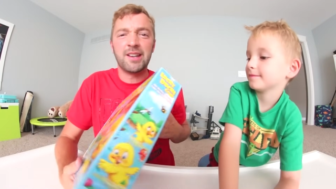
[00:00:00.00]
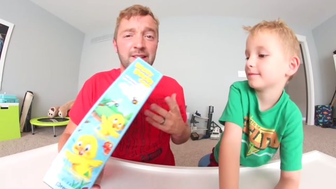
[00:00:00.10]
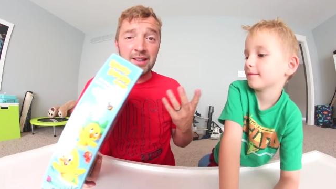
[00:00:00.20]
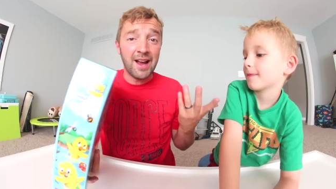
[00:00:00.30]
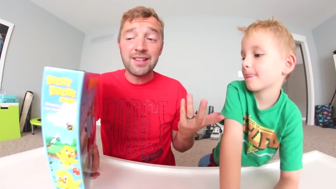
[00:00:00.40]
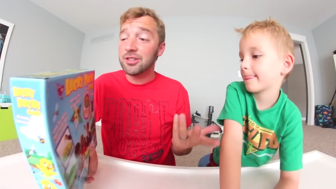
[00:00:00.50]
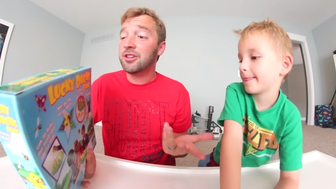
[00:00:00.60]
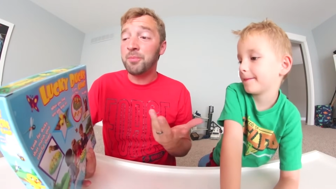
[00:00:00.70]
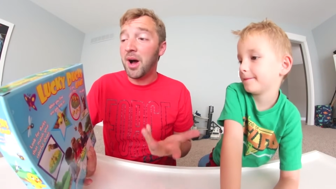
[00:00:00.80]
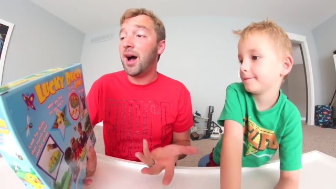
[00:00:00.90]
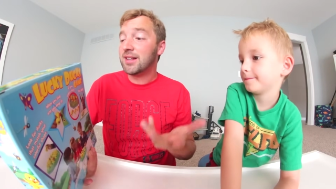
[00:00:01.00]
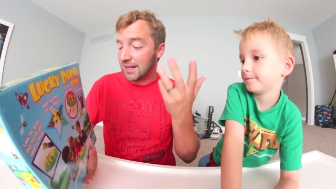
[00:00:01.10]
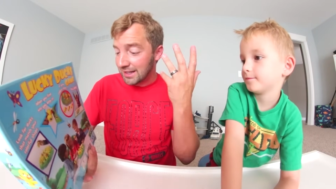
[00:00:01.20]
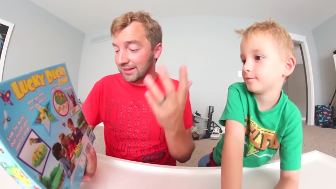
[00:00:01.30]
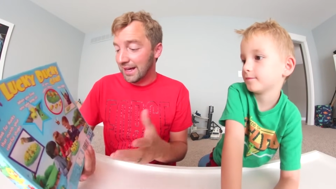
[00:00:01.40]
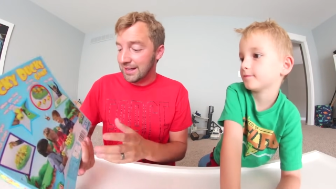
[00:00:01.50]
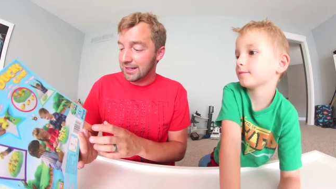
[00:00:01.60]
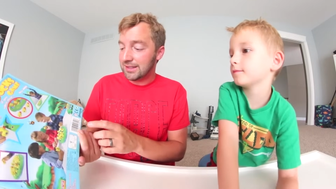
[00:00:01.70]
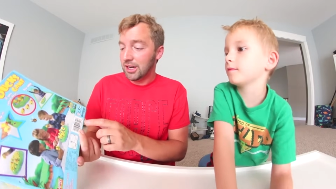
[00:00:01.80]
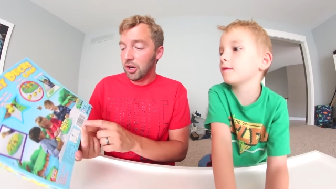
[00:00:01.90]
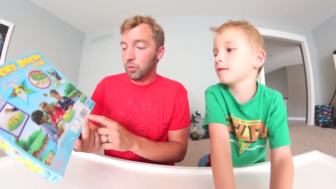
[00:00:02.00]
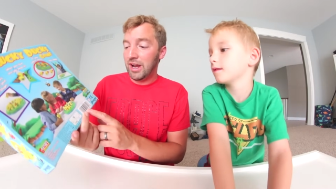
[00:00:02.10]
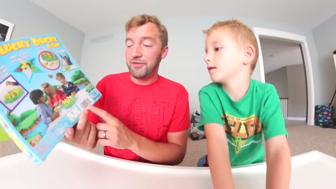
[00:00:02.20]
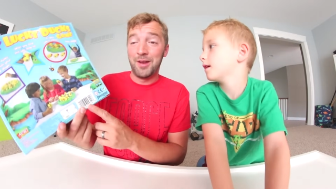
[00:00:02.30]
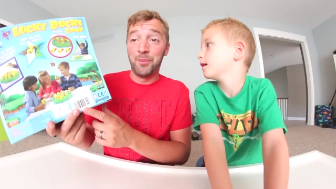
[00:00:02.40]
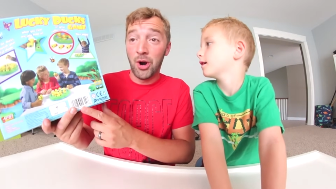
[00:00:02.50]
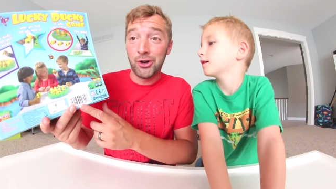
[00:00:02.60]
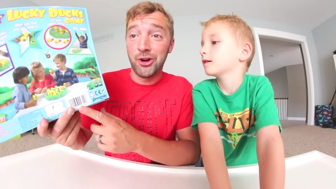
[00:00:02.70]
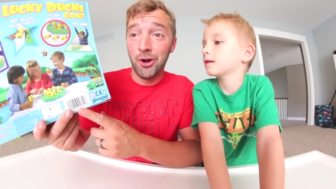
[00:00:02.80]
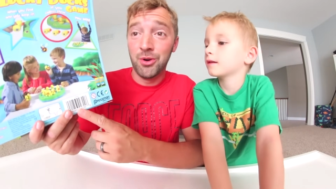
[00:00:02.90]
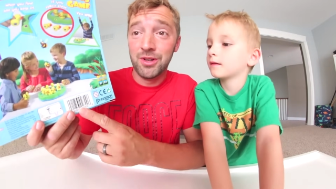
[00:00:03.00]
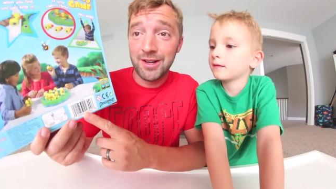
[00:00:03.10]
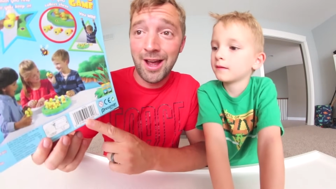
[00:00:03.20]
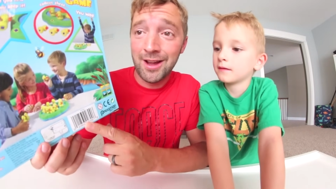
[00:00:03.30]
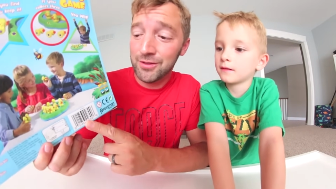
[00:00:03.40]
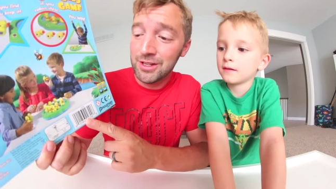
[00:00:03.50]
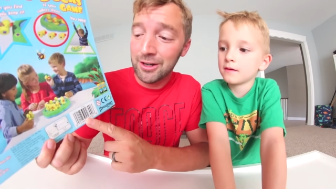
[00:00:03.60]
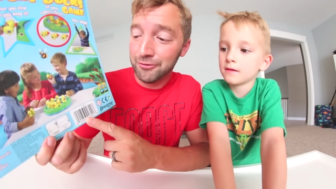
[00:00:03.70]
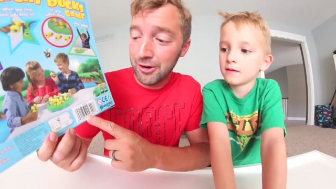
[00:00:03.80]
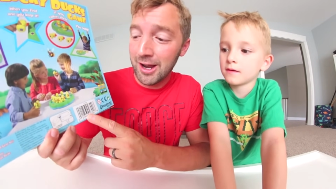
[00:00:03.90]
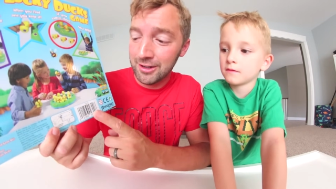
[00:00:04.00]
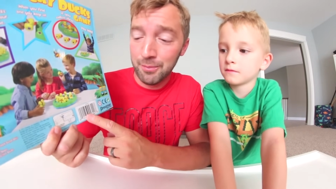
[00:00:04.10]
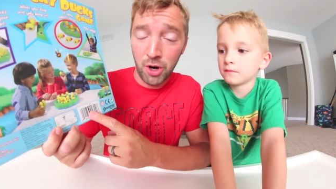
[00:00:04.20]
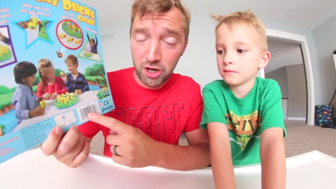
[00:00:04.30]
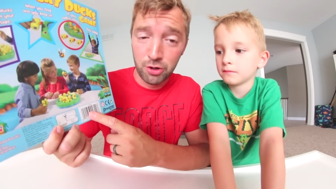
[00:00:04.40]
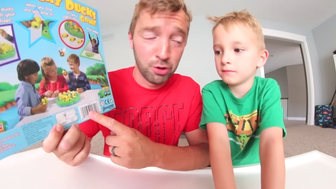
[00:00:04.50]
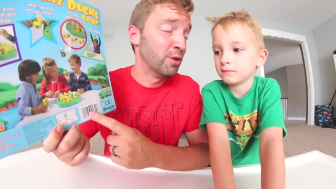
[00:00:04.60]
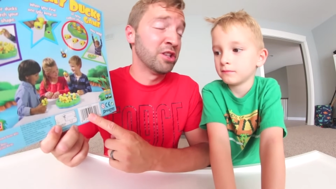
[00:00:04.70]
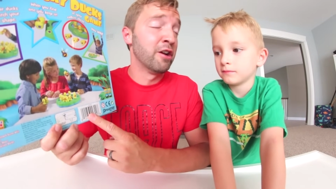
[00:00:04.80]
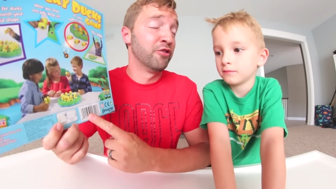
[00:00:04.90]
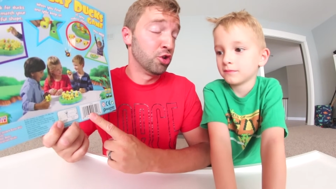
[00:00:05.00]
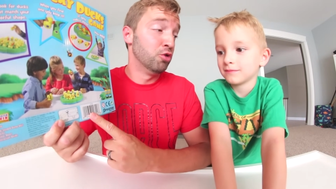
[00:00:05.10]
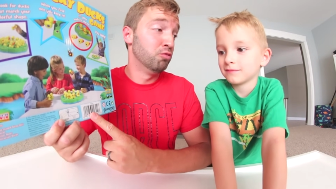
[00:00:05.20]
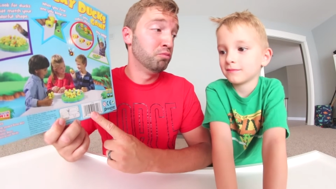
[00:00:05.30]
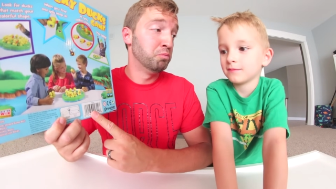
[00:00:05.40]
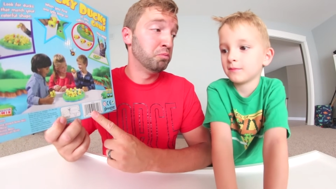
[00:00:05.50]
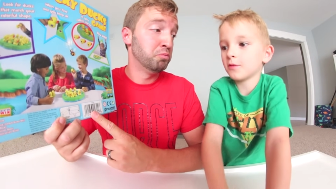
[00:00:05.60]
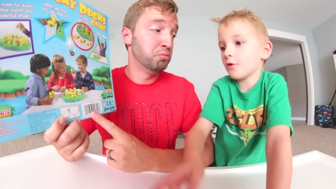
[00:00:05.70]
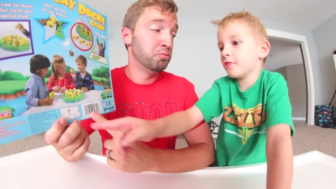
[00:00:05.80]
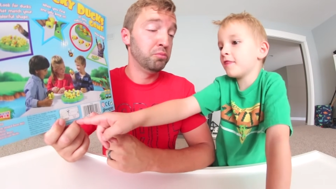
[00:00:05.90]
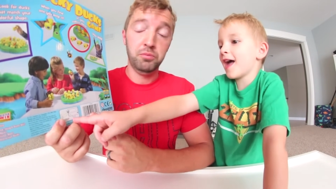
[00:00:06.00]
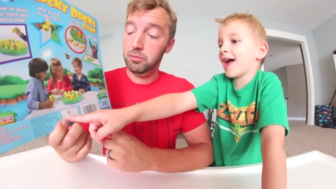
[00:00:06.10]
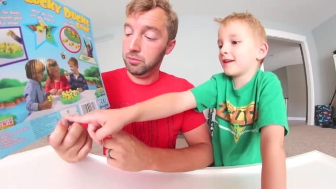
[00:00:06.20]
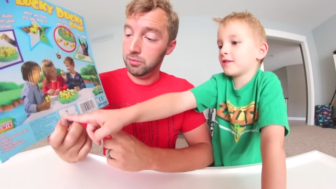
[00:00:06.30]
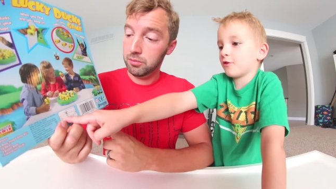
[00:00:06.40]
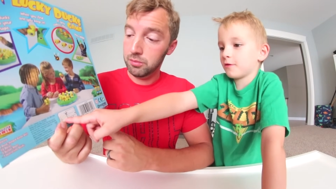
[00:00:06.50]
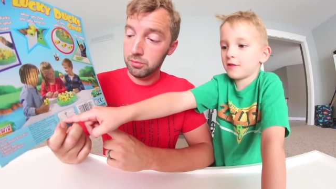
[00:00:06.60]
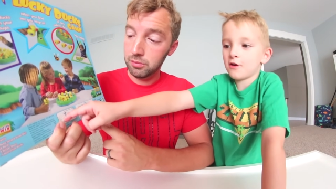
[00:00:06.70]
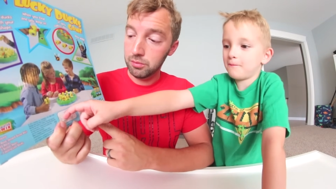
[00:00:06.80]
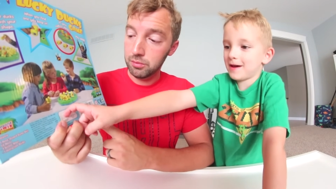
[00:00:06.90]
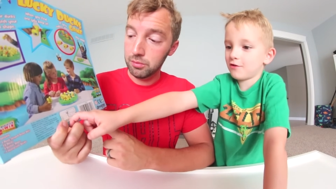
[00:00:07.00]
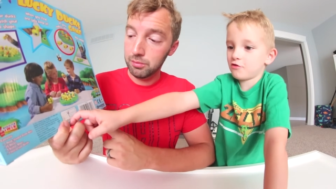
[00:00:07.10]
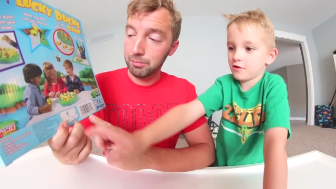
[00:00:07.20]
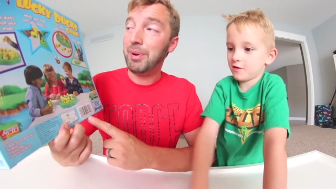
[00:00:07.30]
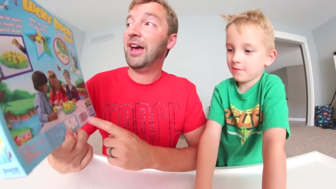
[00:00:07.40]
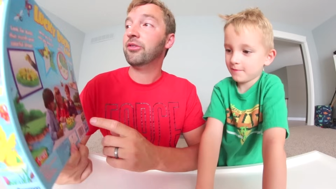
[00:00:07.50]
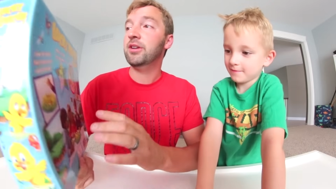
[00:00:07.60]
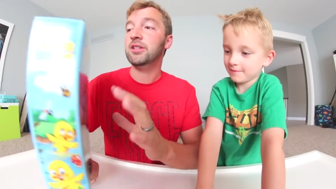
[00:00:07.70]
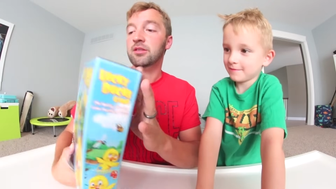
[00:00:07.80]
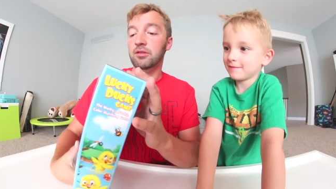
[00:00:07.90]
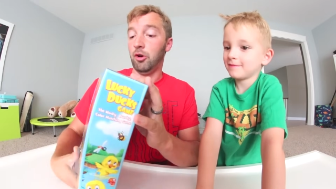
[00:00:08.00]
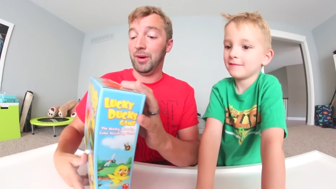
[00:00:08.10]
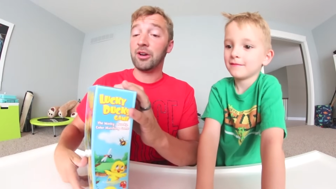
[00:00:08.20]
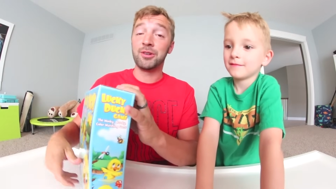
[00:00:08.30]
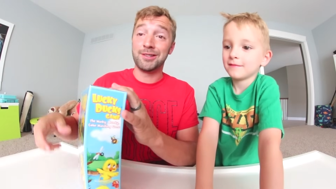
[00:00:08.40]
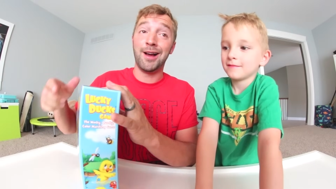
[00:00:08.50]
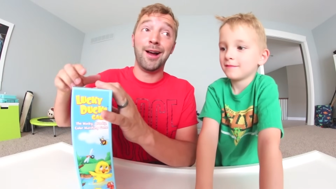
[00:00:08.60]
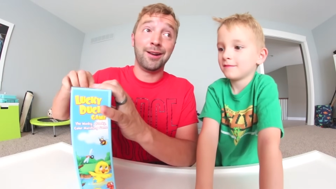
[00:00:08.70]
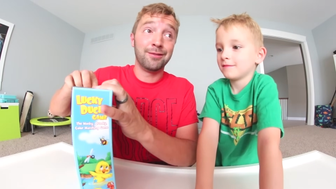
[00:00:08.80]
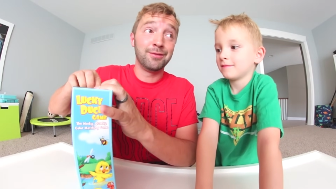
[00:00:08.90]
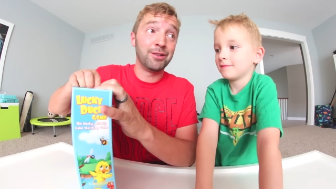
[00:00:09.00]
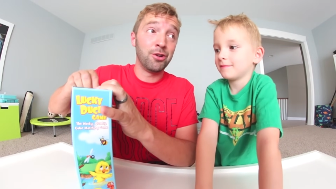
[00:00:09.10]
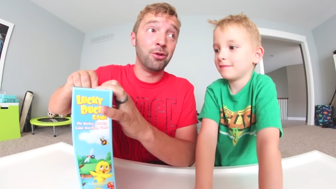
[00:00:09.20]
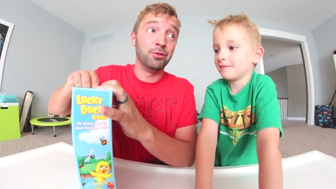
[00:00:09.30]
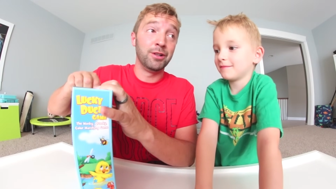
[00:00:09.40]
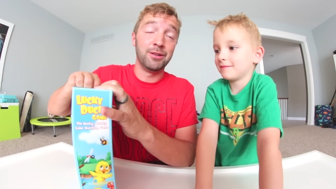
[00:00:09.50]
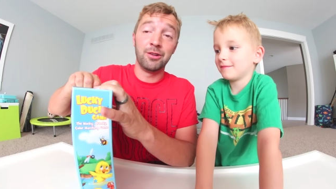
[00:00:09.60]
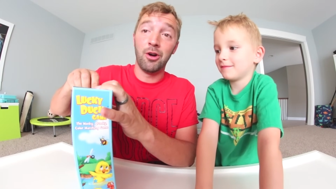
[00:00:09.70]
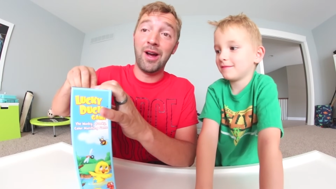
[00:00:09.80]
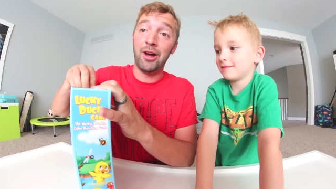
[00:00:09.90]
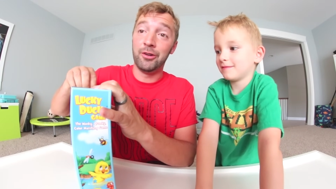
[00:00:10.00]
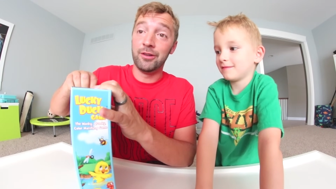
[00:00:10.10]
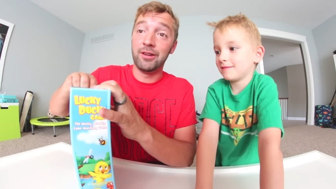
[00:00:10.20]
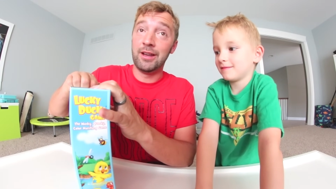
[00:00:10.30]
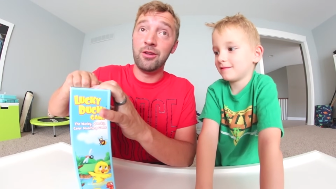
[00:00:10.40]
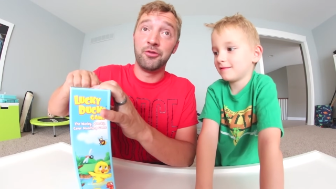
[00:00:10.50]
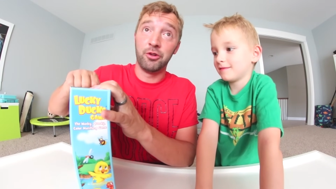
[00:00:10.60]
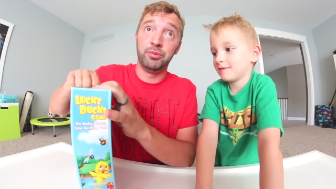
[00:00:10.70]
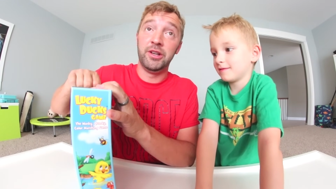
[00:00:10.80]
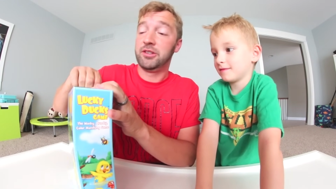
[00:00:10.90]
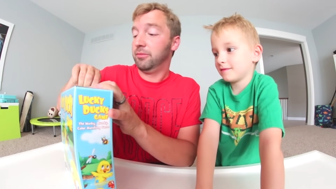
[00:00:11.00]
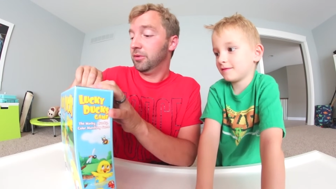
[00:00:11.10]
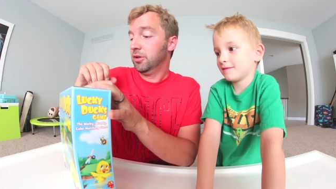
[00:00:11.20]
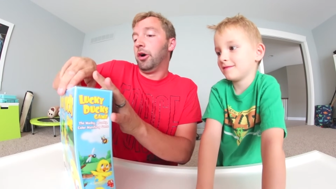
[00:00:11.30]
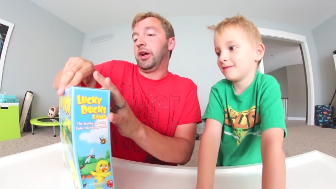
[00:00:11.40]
Speaker 1: and it's a nice looking box. I like it. We have that barcode, okay? If you need a friend, the barcode's always there for you.
Speaker 2: No, that's always there, batteries.
Speaker 1: Batteries? No, batteries die. They totally go out and you have to replace them.